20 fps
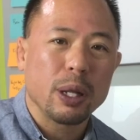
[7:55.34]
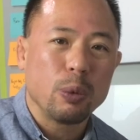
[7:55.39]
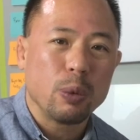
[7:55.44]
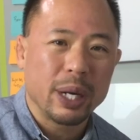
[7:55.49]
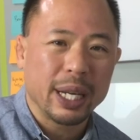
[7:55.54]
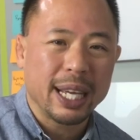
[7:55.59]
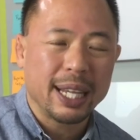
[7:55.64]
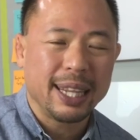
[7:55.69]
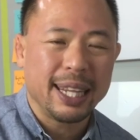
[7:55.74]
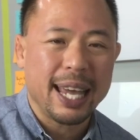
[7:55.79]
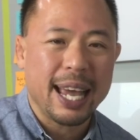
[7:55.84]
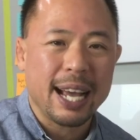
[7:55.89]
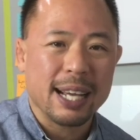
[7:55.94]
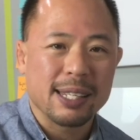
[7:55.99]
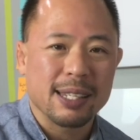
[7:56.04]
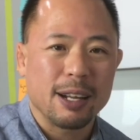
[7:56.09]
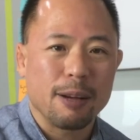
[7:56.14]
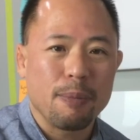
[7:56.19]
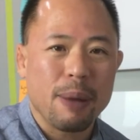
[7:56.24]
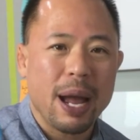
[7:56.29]
want to get the
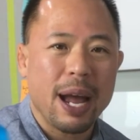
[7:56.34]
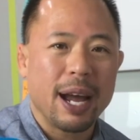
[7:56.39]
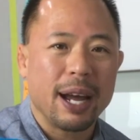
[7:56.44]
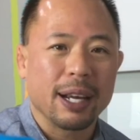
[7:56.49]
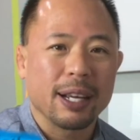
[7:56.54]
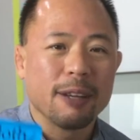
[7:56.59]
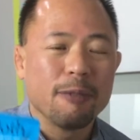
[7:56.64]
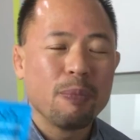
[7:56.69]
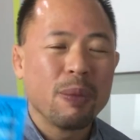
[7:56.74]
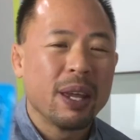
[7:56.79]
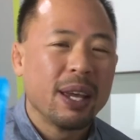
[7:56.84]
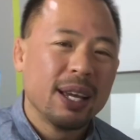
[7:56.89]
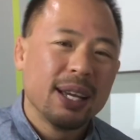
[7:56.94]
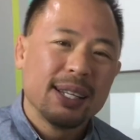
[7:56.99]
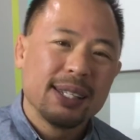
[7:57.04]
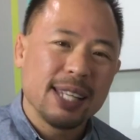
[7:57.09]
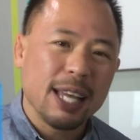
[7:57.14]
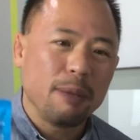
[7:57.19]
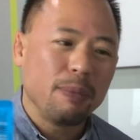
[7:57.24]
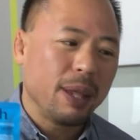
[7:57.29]
XL pack.
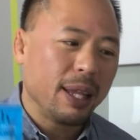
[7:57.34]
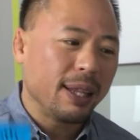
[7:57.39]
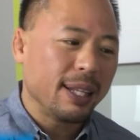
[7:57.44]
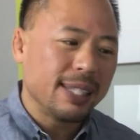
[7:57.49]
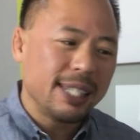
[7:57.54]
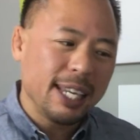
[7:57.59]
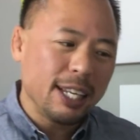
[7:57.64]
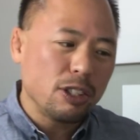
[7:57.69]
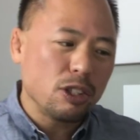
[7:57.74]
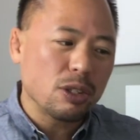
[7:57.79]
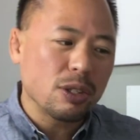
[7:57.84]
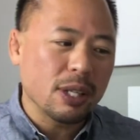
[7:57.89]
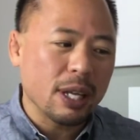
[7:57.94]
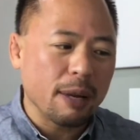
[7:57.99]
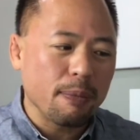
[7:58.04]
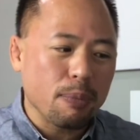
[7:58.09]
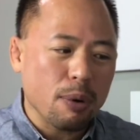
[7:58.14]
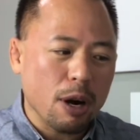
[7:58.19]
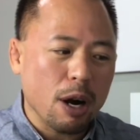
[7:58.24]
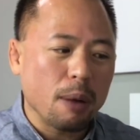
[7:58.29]
Same thing, the teachers can
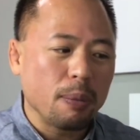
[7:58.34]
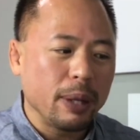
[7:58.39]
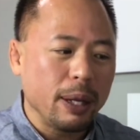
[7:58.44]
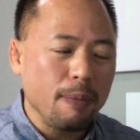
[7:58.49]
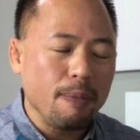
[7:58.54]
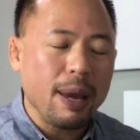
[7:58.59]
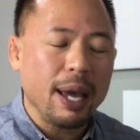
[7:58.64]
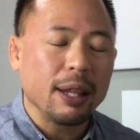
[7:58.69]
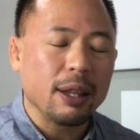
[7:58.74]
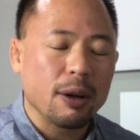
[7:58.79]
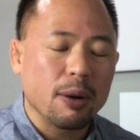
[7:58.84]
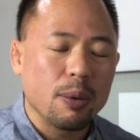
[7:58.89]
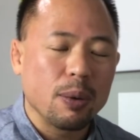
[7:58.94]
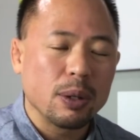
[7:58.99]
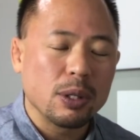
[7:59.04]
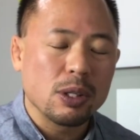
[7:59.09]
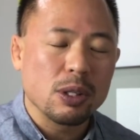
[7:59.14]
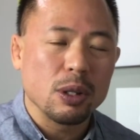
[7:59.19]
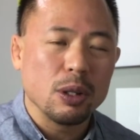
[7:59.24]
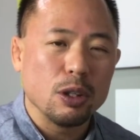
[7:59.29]
probably make their
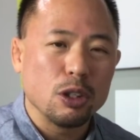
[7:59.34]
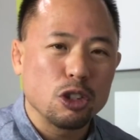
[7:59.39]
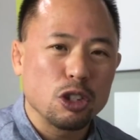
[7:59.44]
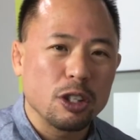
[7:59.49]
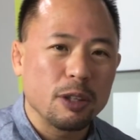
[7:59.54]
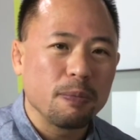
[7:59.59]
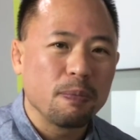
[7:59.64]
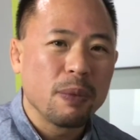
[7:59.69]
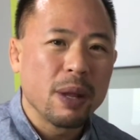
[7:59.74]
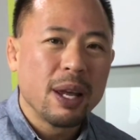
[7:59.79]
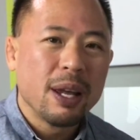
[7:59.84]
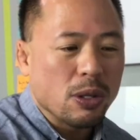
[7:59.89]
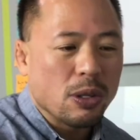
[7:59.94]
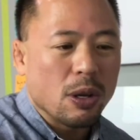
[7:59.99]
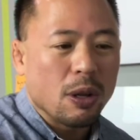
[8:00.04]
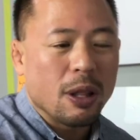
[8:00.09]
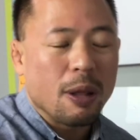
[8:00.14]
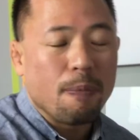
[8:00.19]
own solution. So the